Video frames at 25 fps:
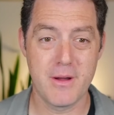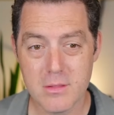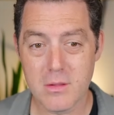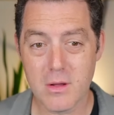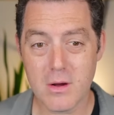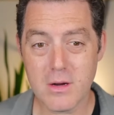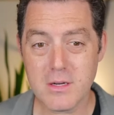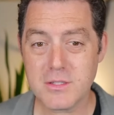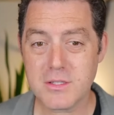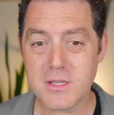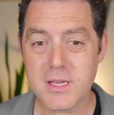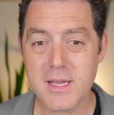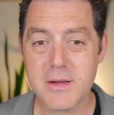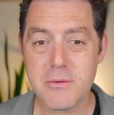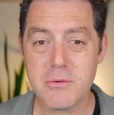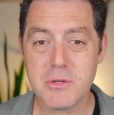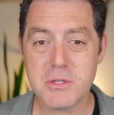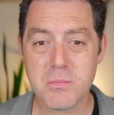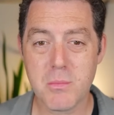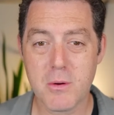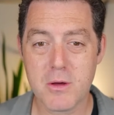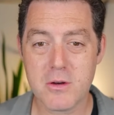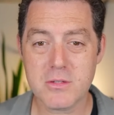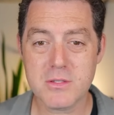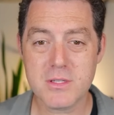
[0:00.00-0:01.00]
Large language
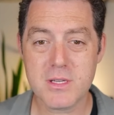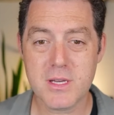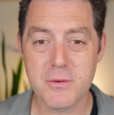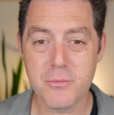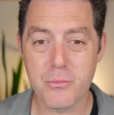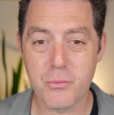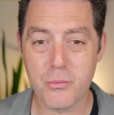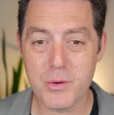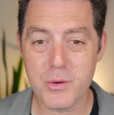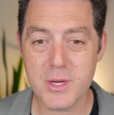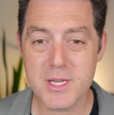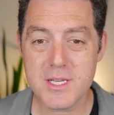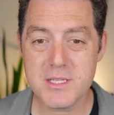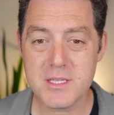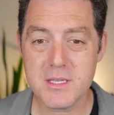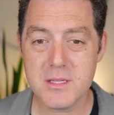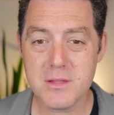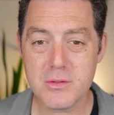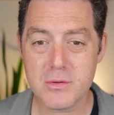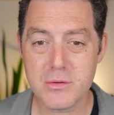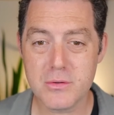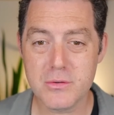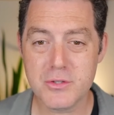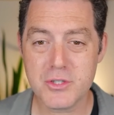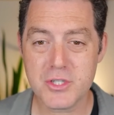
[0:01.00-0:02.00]
models can reason
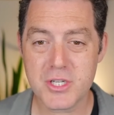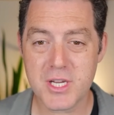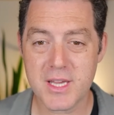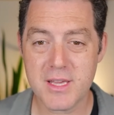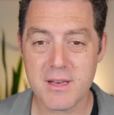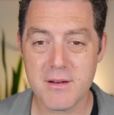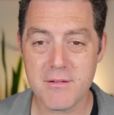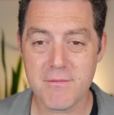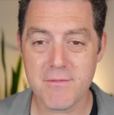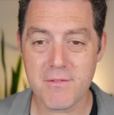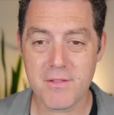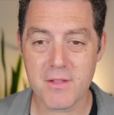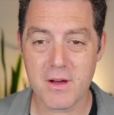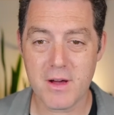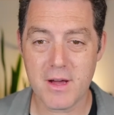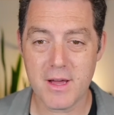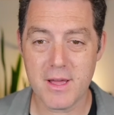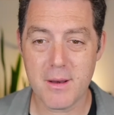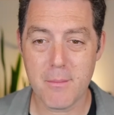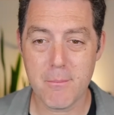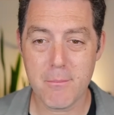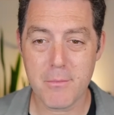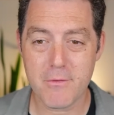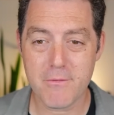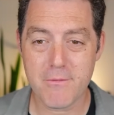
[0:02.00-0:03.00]
through chain of
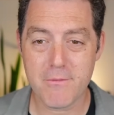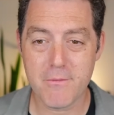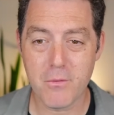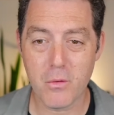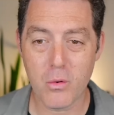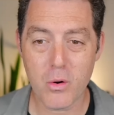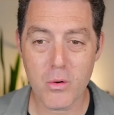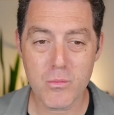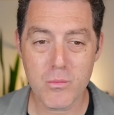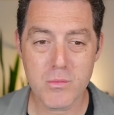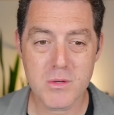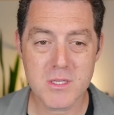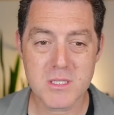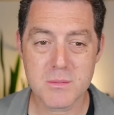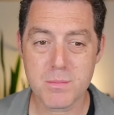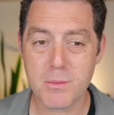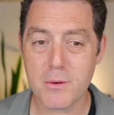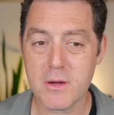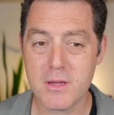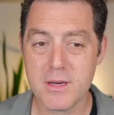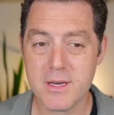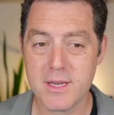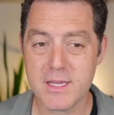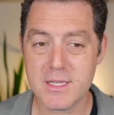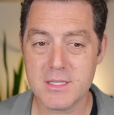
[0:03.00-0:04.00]
thought before
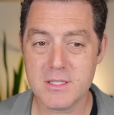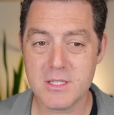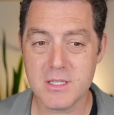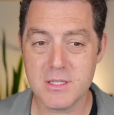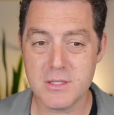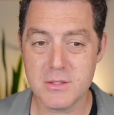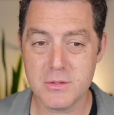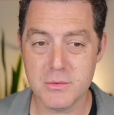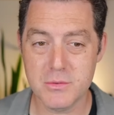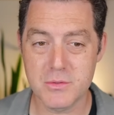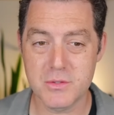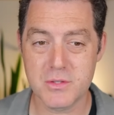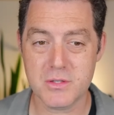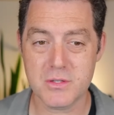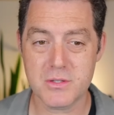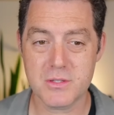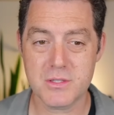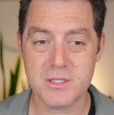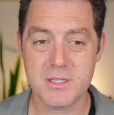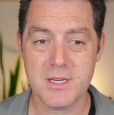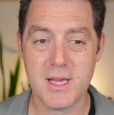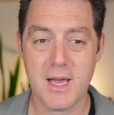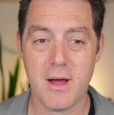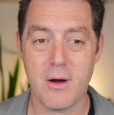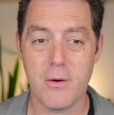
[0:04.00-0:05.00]
responding to
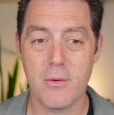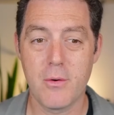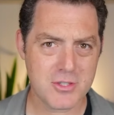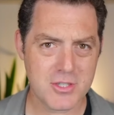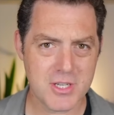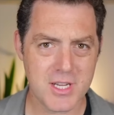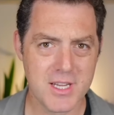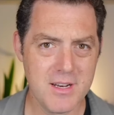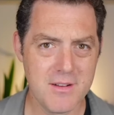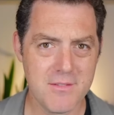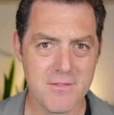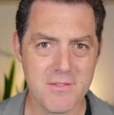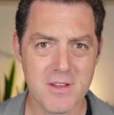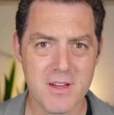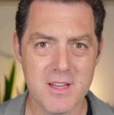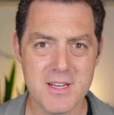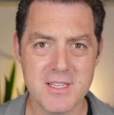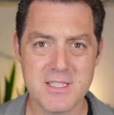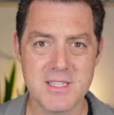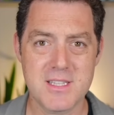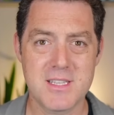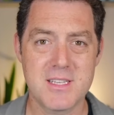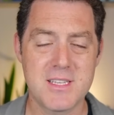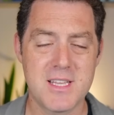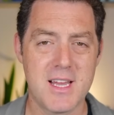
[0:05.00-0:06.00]
users. Now, chain of thought
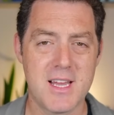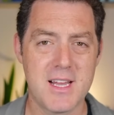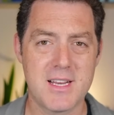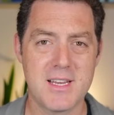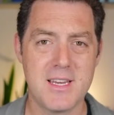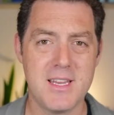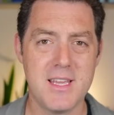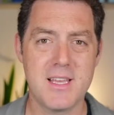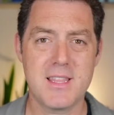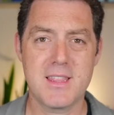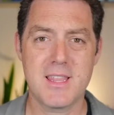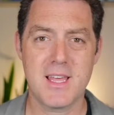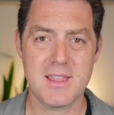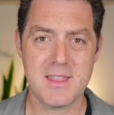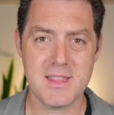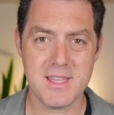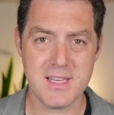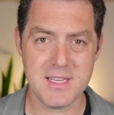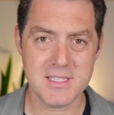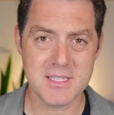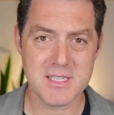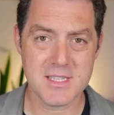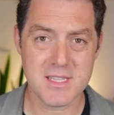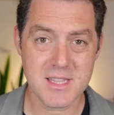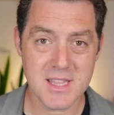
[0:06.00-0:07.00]
is the technique that
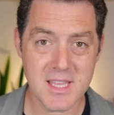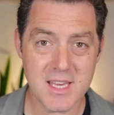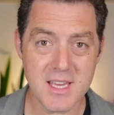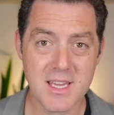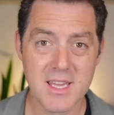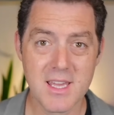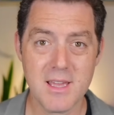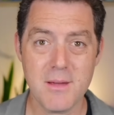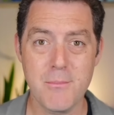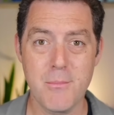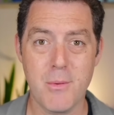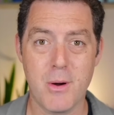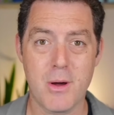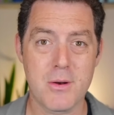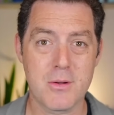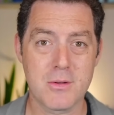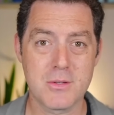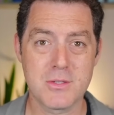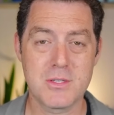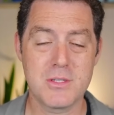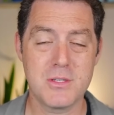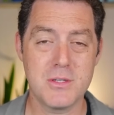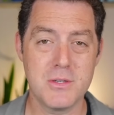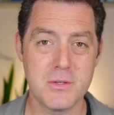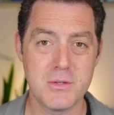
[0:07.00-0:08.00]
these thinking
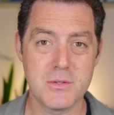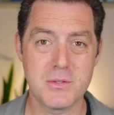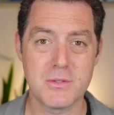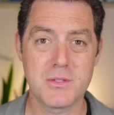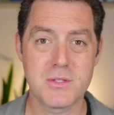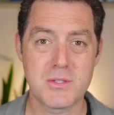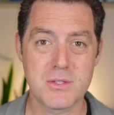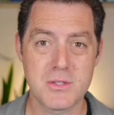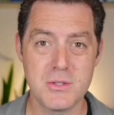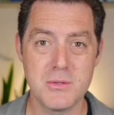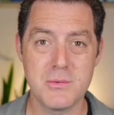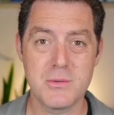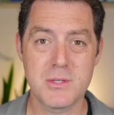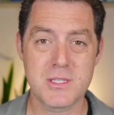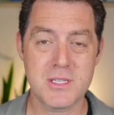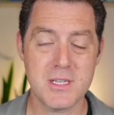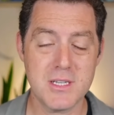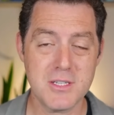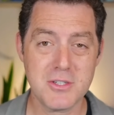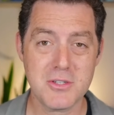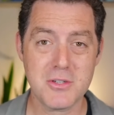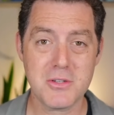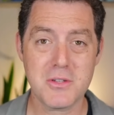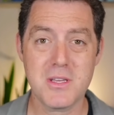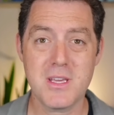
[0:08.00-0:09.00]
models use to
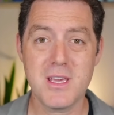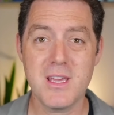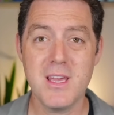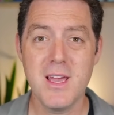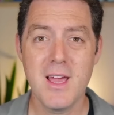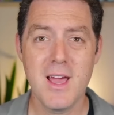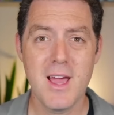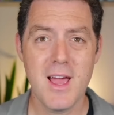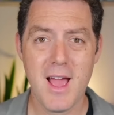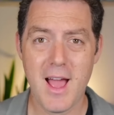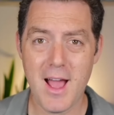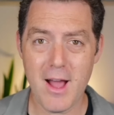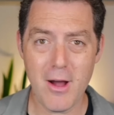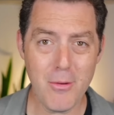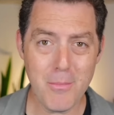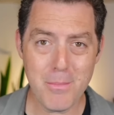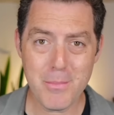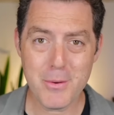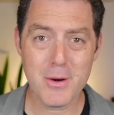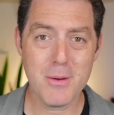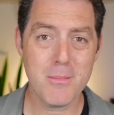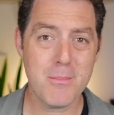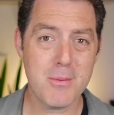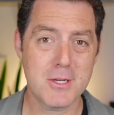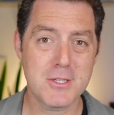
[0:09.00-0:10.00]
essentially
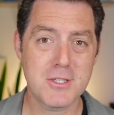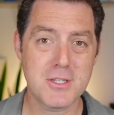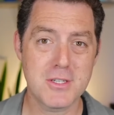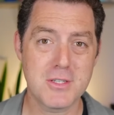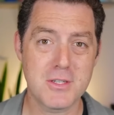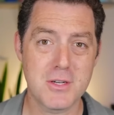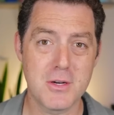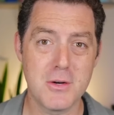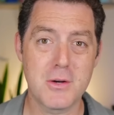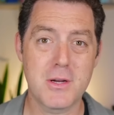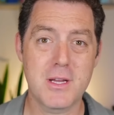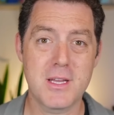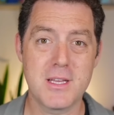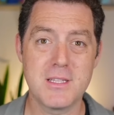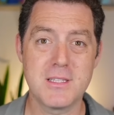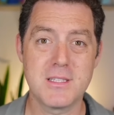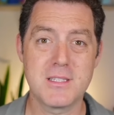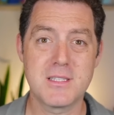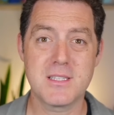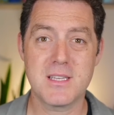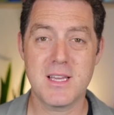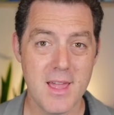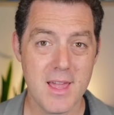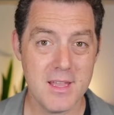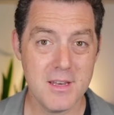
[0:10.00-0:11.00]
output a bunch of
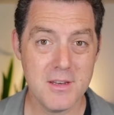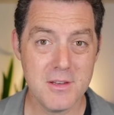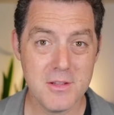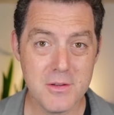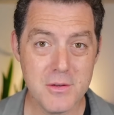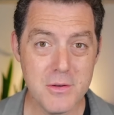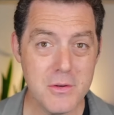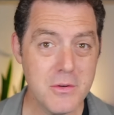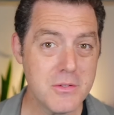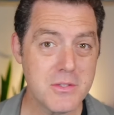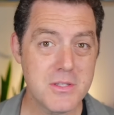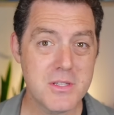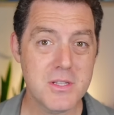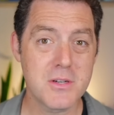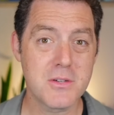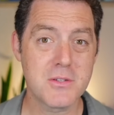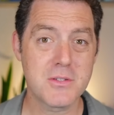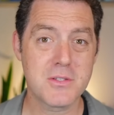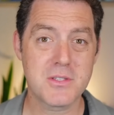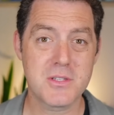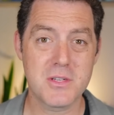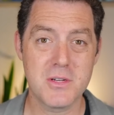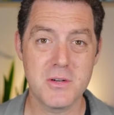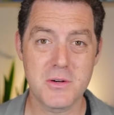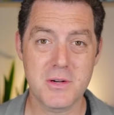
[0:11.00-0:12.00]
tokens and use
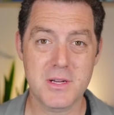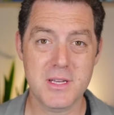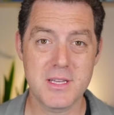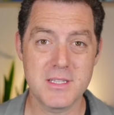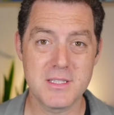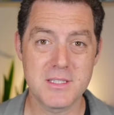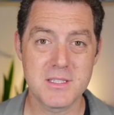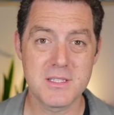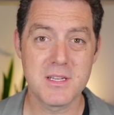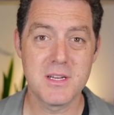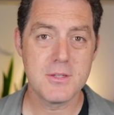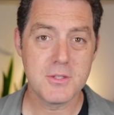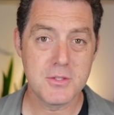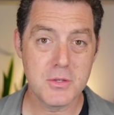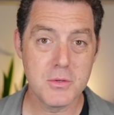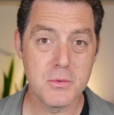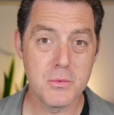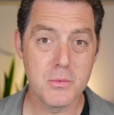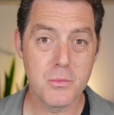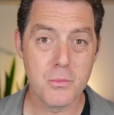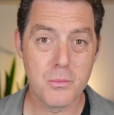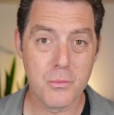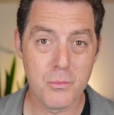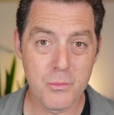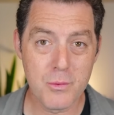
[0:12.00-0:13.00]
those tokens to
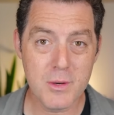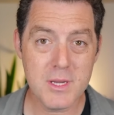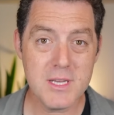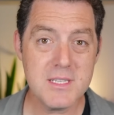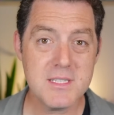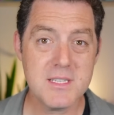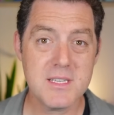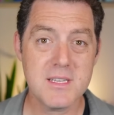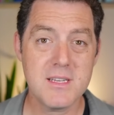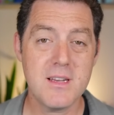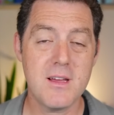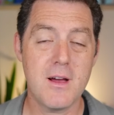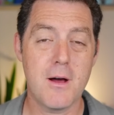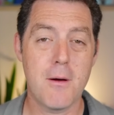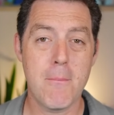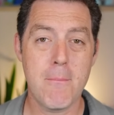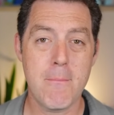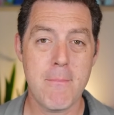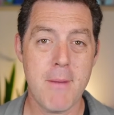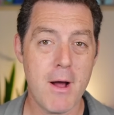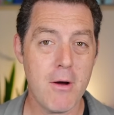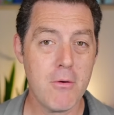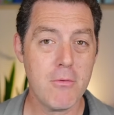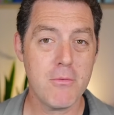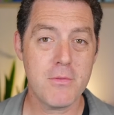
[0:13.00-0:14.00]
reason
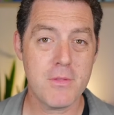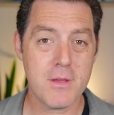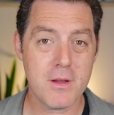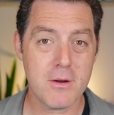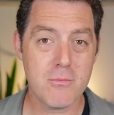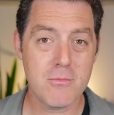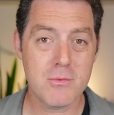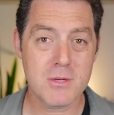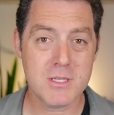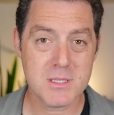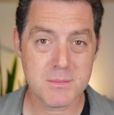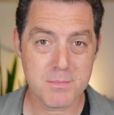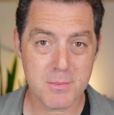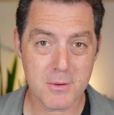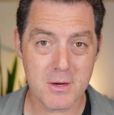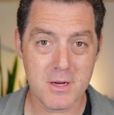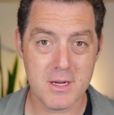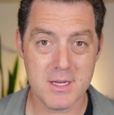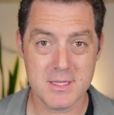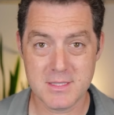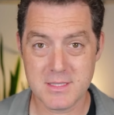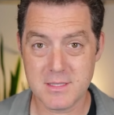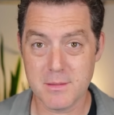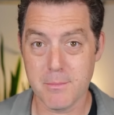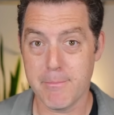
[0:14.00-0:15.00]
about their
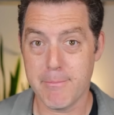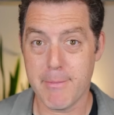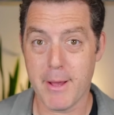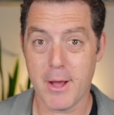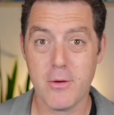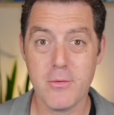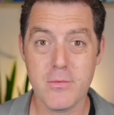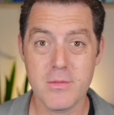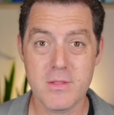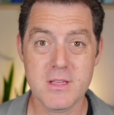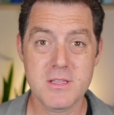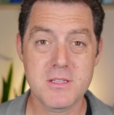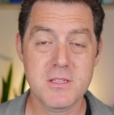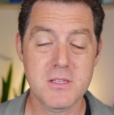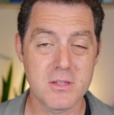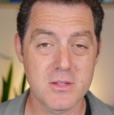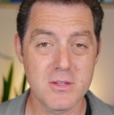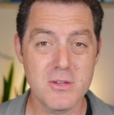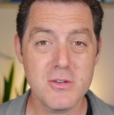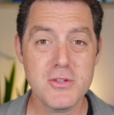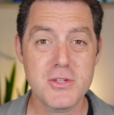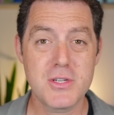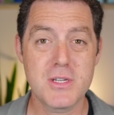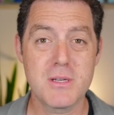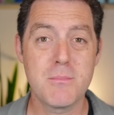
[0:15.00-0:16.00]
response, about the
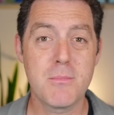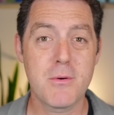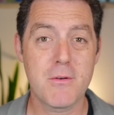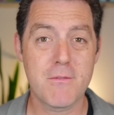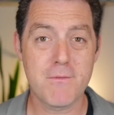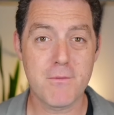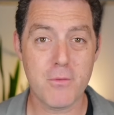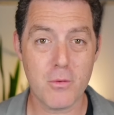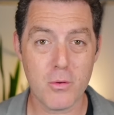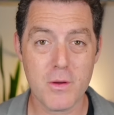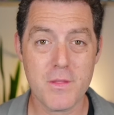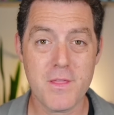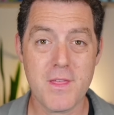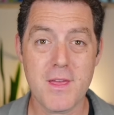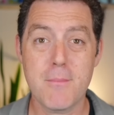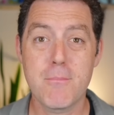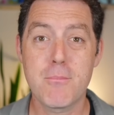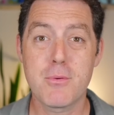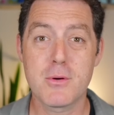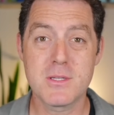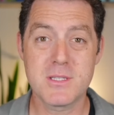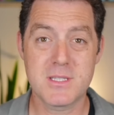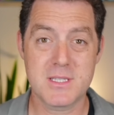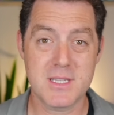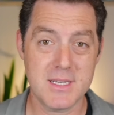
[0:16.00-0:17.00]
solution before they
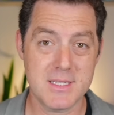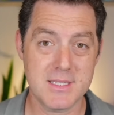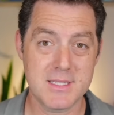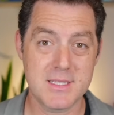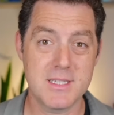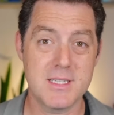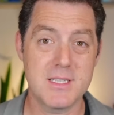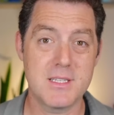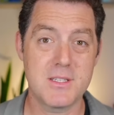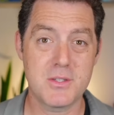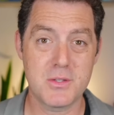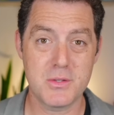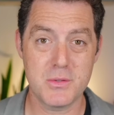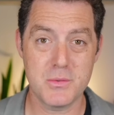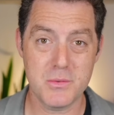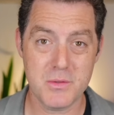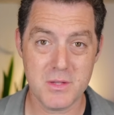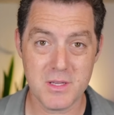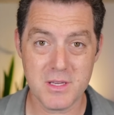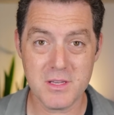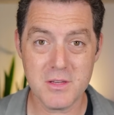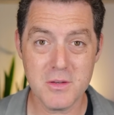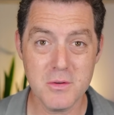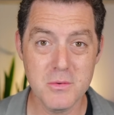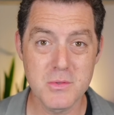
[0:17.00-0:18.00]
present it to
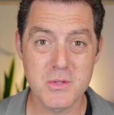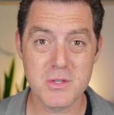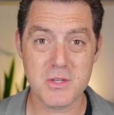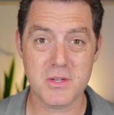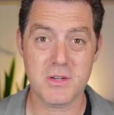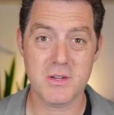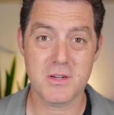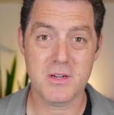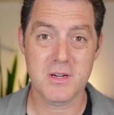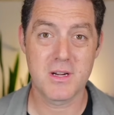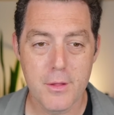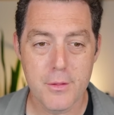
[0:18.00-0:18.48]
the user.